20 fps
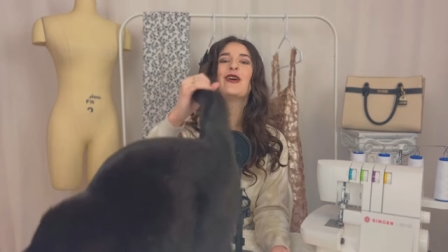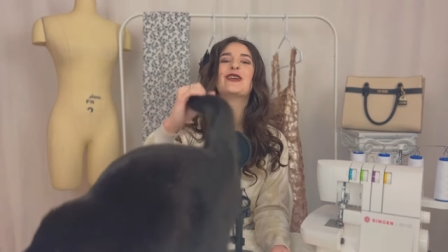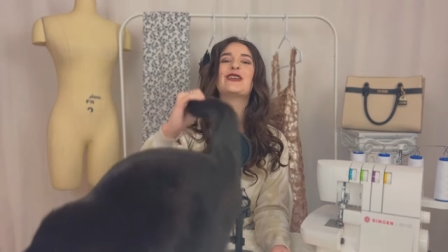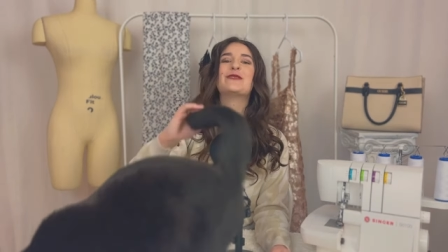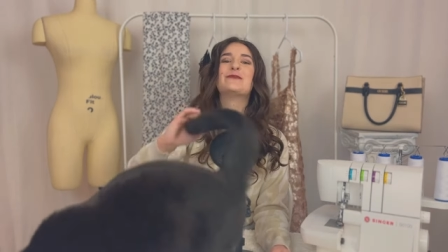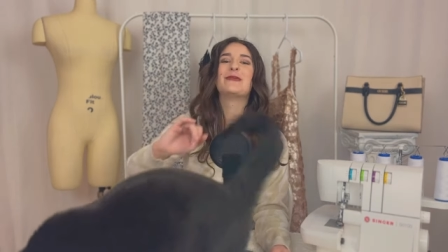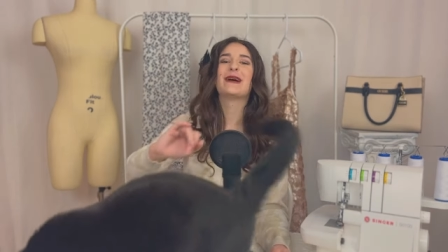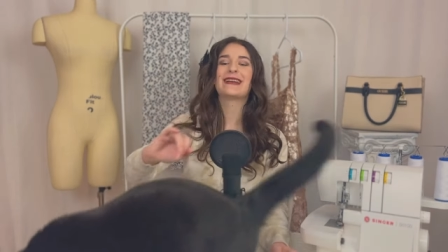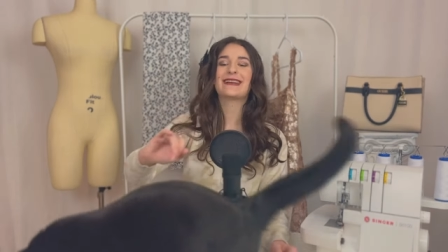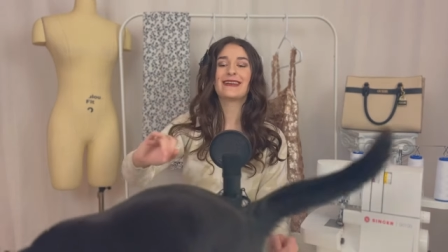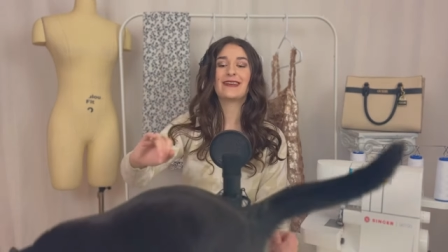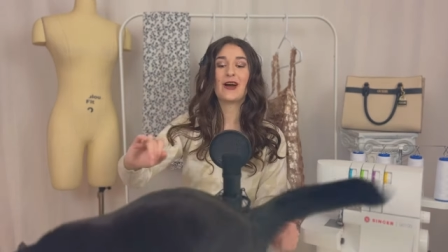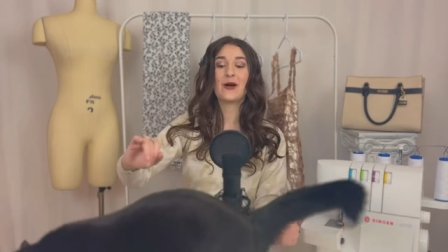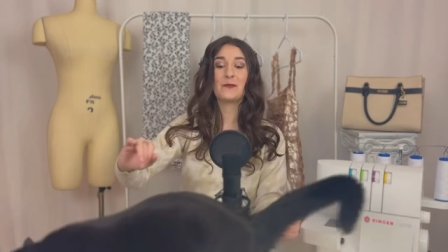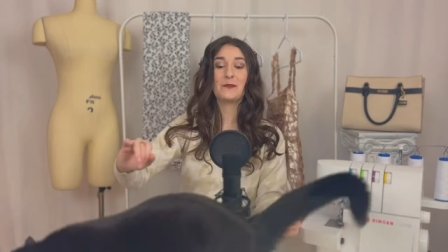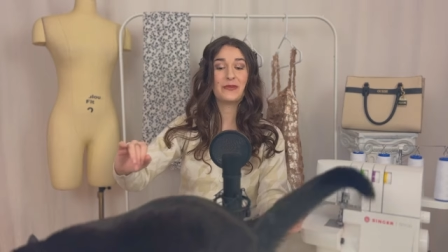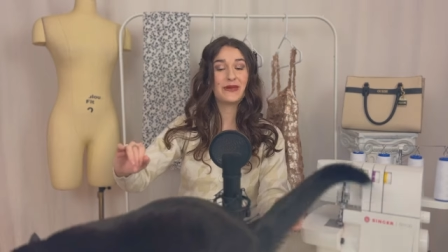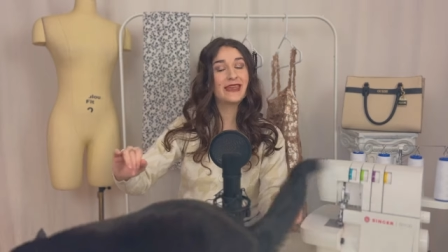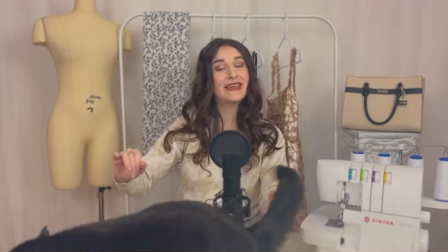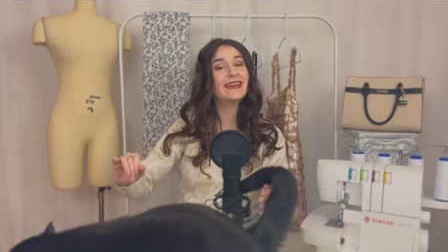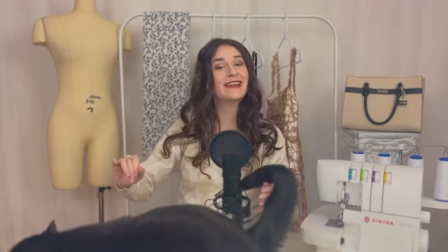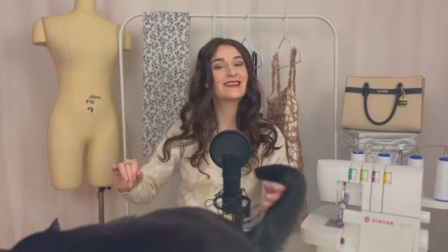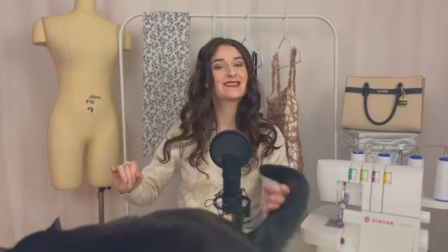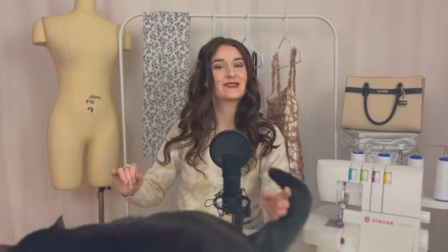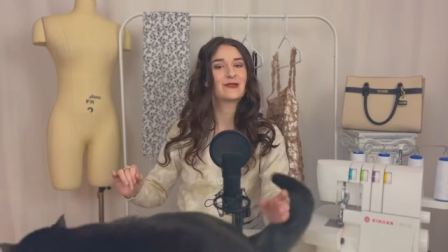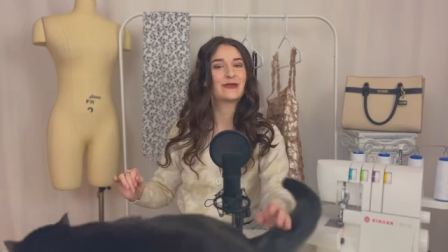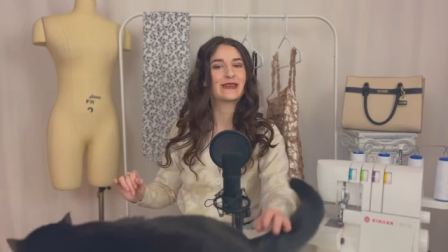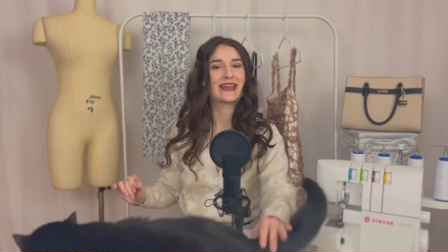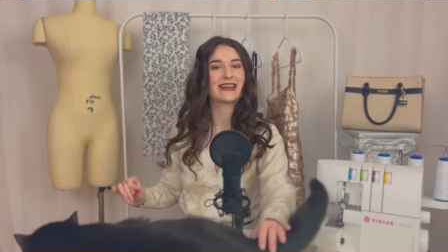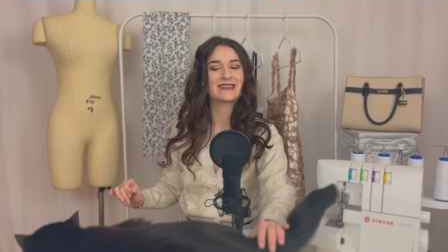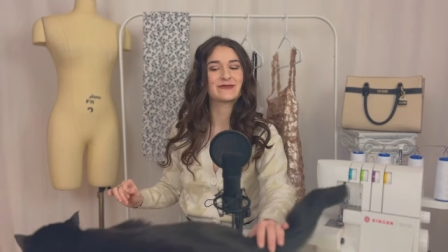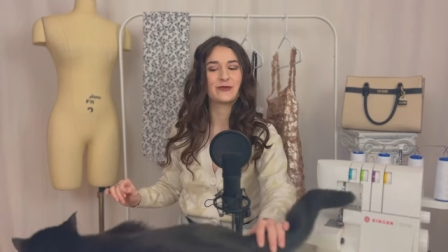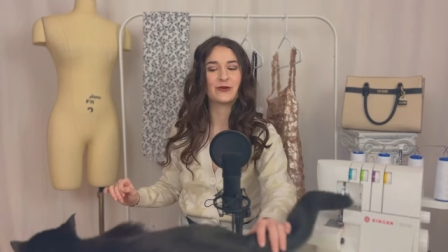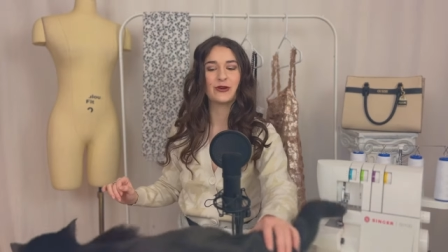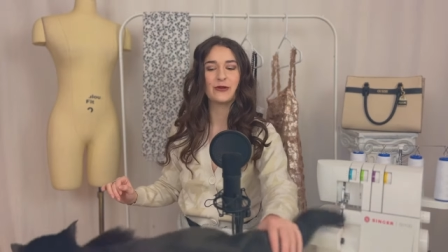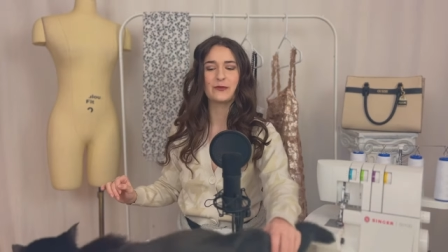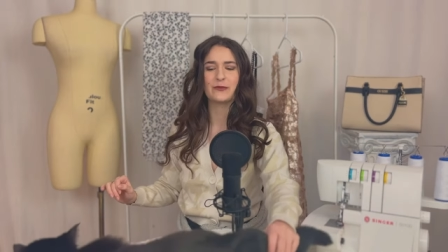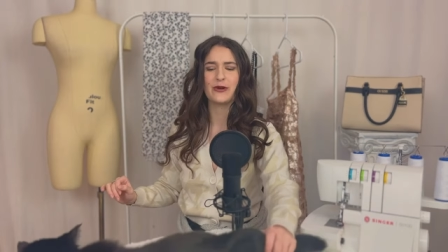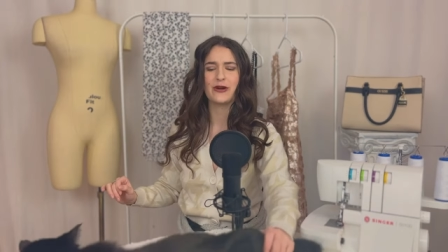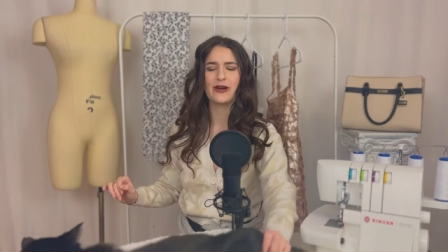you might not be a sewing
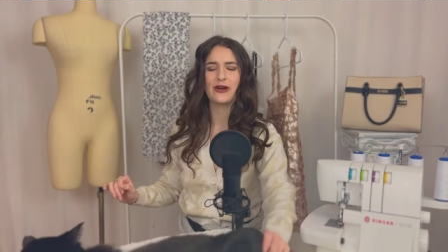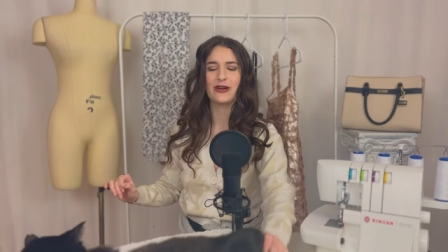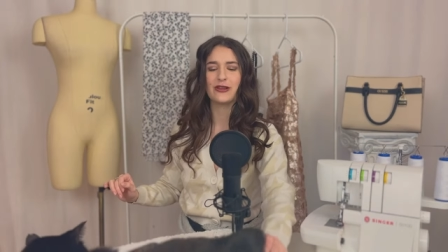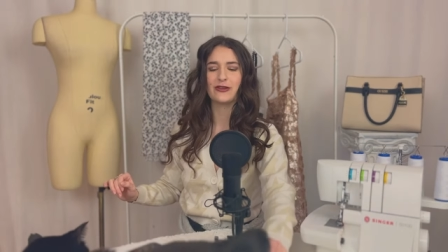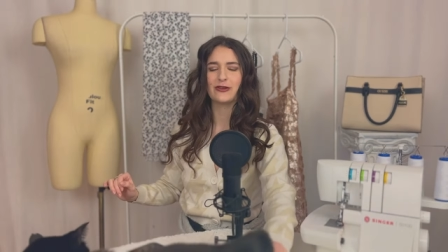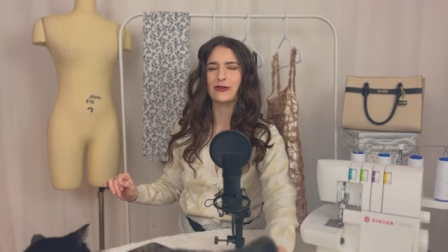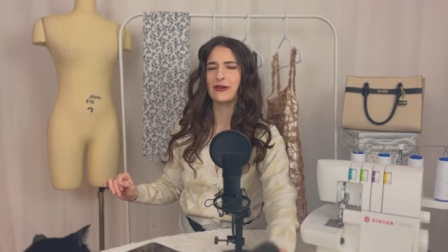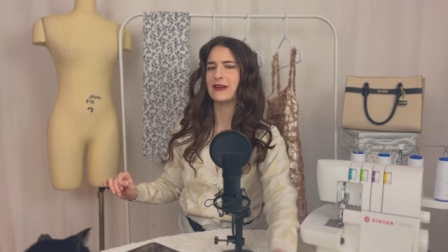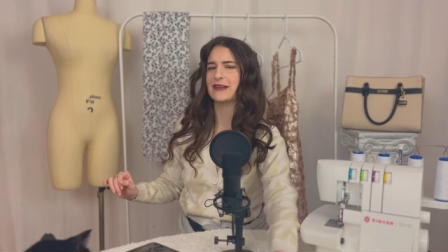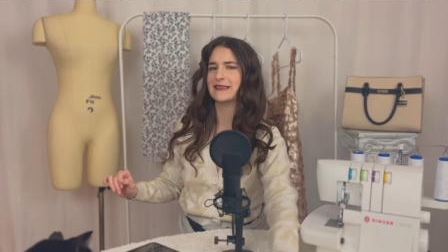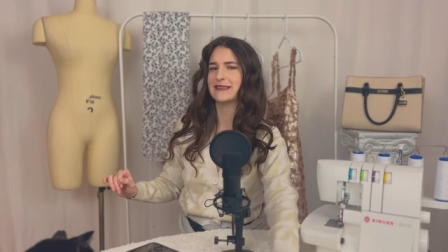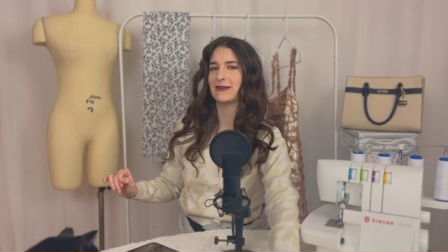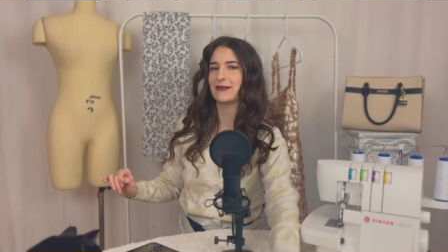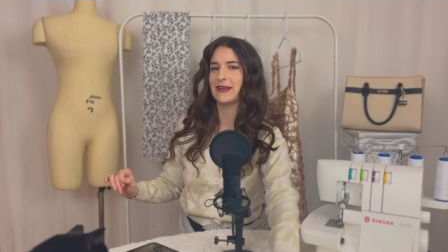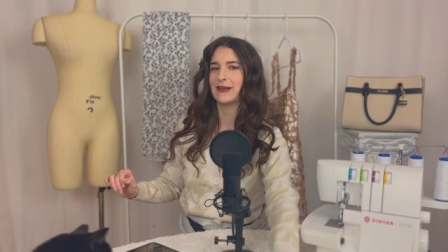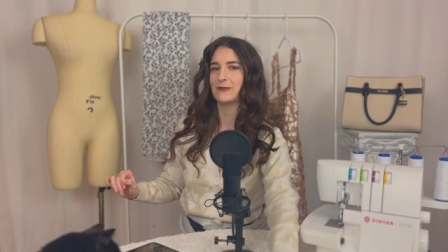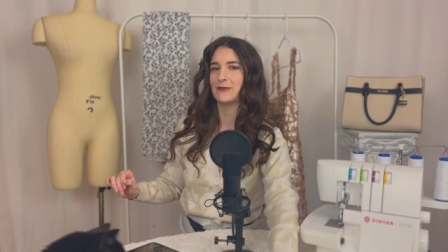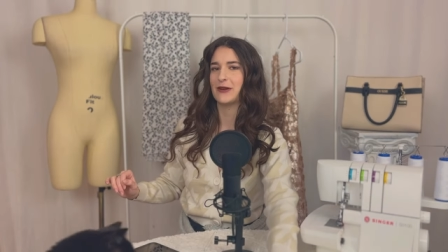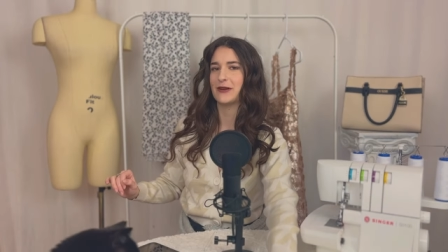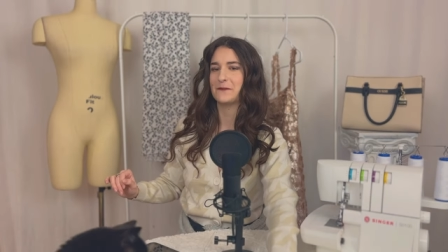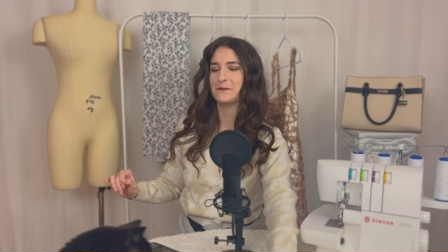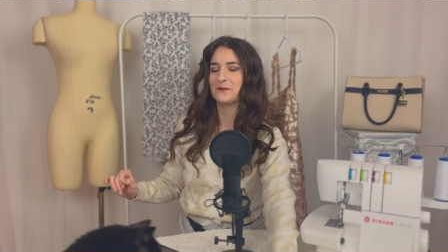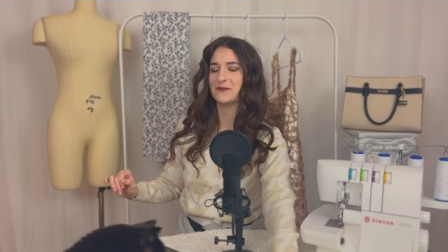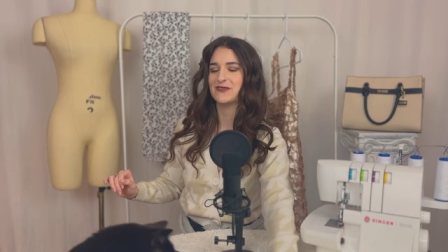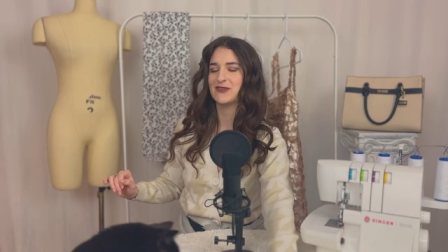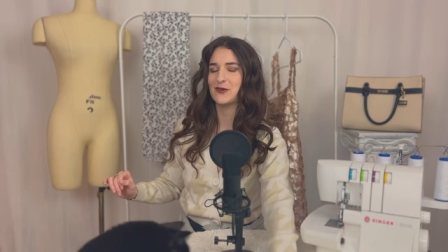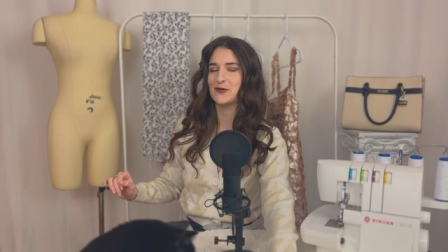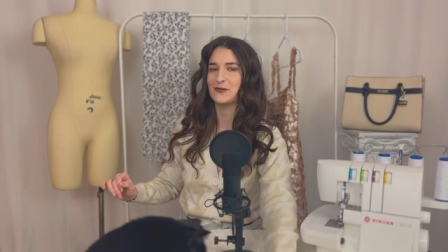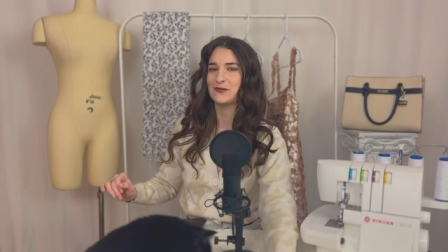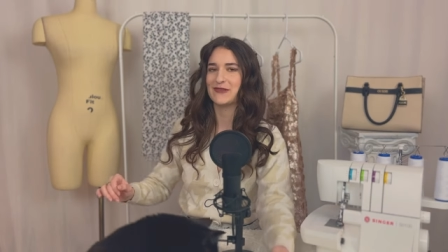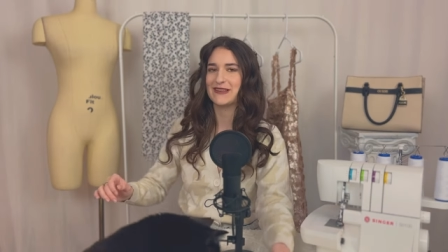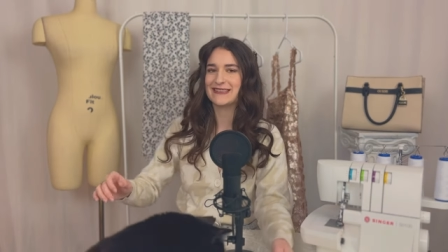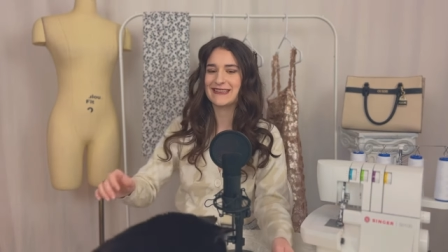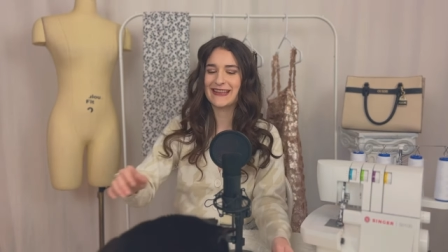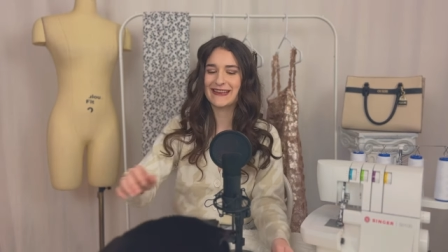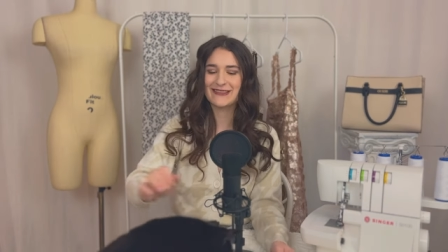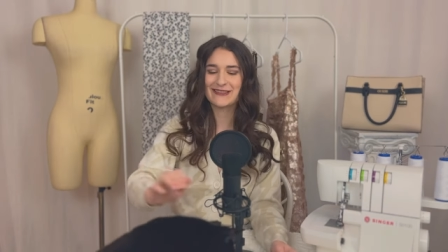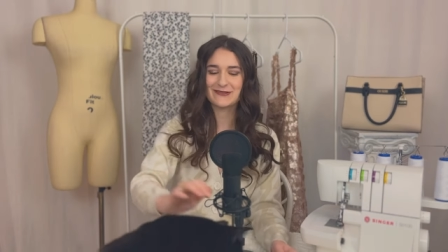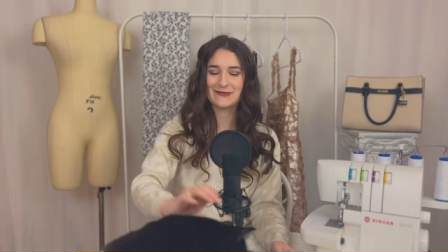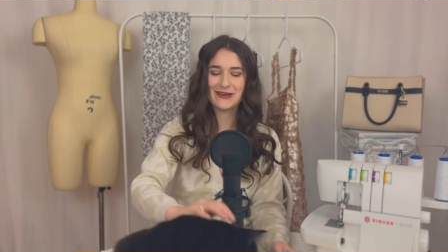expert, but you're going to sound like one. So let's
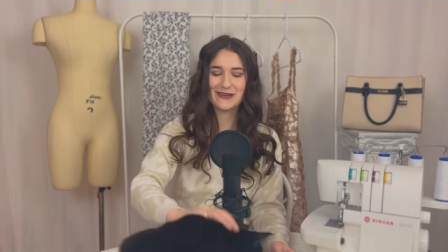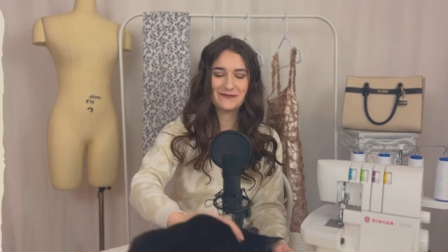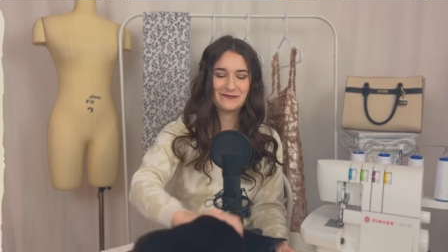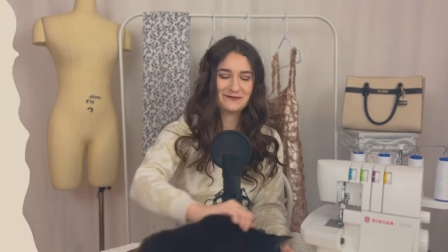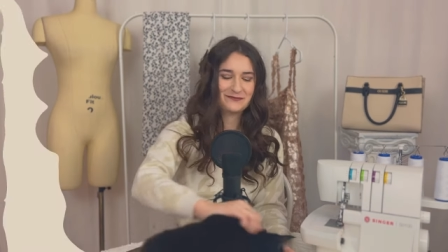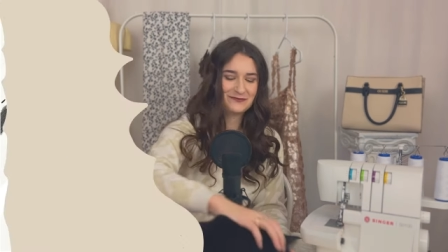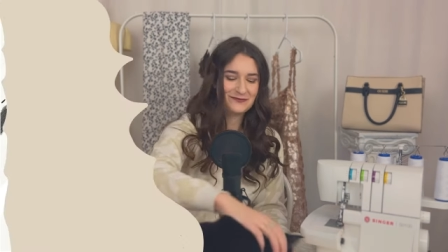get into it.